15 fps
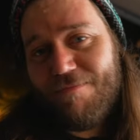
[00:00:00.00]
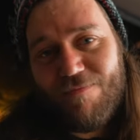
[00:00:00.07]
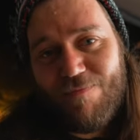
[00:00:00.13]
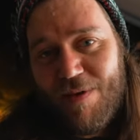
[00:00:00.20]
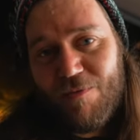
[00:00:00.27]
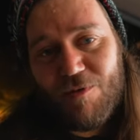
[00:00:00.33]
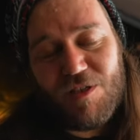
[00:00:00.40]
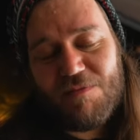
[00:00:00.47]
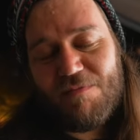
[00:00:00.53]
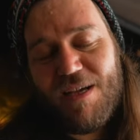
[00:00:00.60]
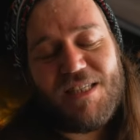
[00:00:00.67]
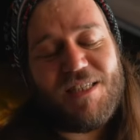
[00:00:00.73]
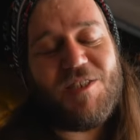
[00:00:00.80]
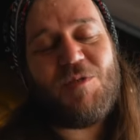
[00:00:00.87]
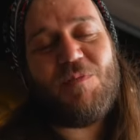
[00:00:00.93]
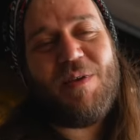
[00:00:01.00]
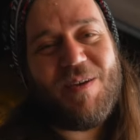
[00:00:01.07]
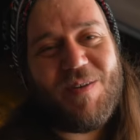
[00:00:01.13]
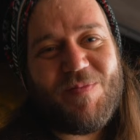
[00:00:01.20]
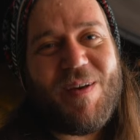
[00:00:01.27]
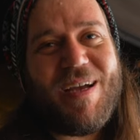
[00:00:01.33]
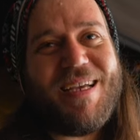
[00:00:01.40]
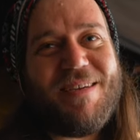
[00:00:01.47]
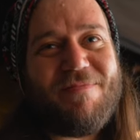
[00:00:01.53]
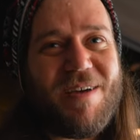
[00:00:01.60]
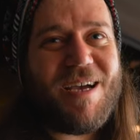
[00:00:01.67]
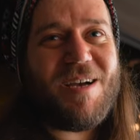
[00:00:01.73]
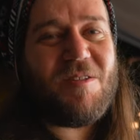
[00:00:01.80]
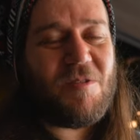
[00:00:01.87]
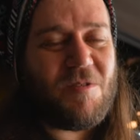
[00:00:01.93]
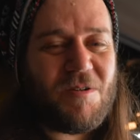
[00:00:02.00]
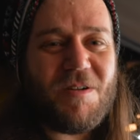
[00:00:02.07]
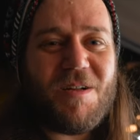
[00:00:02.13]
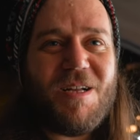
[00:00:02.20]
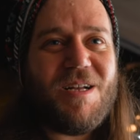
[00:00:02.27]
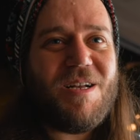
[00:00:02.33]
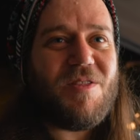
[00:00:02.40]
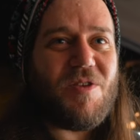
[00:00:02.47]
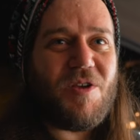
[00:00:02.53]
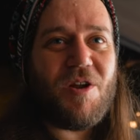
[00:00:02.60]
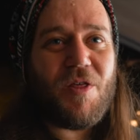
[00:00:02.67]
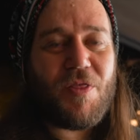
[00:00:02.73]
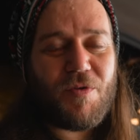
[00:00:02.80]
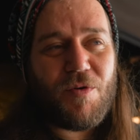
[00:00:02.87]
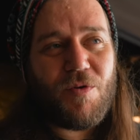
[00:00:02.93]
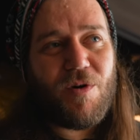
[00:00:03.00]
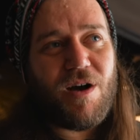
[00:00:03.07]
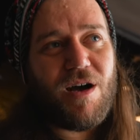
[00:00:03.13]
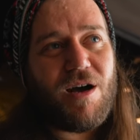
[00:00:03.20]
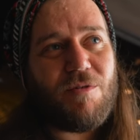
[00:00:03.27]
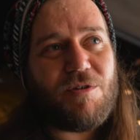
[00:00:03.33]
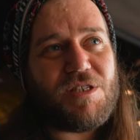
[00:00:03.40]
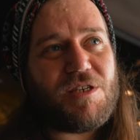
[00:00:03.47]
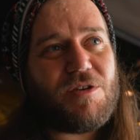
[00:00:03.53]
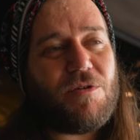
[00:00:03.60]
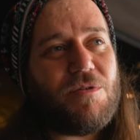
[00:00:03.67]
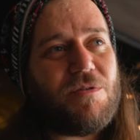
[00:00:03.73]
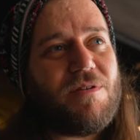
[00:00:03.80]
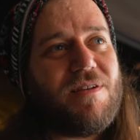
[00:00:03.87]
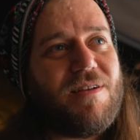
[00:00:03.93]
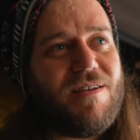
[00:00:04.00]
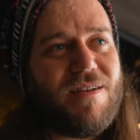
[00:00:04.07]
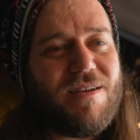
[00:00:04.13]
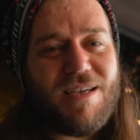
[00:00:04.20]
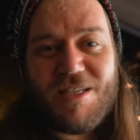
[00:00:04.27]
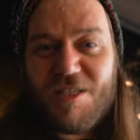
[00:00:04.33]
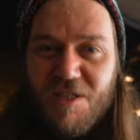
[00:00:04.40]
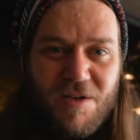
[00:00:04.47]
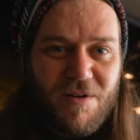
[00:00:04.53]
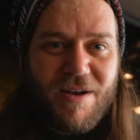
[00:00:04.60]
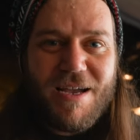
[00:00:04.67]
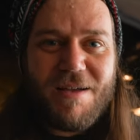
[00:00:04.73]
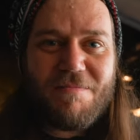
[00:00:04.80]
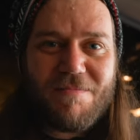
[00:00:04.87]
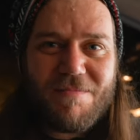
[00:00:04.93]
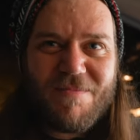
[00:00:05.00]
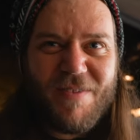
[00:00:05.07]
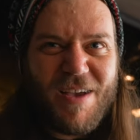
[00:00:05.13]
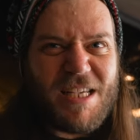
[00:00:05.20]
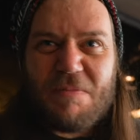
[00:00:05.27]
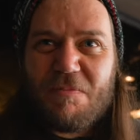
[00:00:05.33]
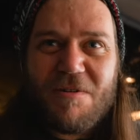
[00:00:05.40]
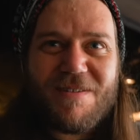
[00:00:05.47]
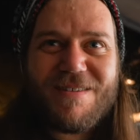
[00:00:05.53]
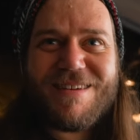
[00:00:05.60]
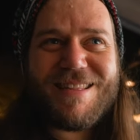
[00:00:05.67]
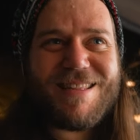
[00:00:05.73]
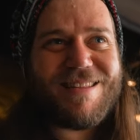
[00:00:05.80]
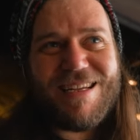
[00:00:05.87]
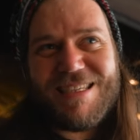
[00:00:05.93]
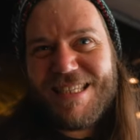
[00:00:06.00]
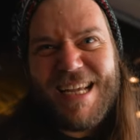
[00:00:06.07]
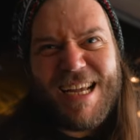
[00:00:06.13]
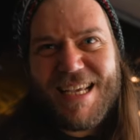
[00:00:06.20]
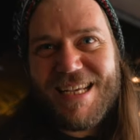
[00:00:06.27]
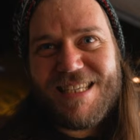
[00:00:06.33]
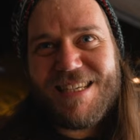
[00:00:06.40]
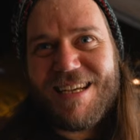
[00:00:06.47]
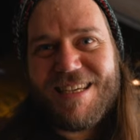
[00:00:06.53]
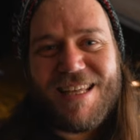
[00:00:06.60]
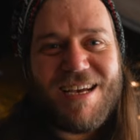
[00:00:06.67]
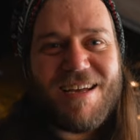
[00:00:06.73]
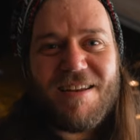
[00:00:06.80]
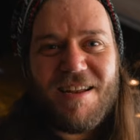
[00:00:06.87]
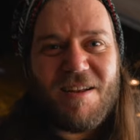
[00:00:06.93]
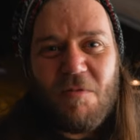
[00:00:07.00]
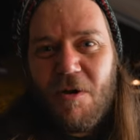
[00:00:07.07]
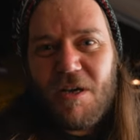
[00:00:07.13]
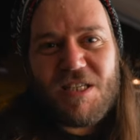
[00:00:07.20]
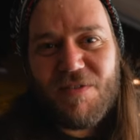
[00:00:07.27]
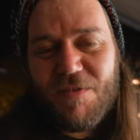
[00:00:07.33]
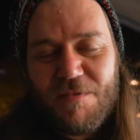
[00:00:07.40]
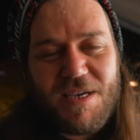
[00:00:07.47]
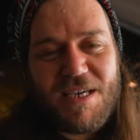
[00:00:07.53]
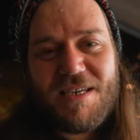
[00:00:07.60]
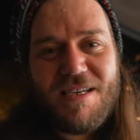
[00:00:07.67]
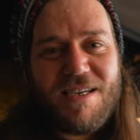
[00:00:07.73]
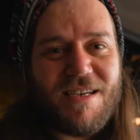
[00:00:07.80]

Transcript: People just messaged me on my email or, you know, through, what's it called? Instagram, Facebook. And I just get gigs like that and it works for me.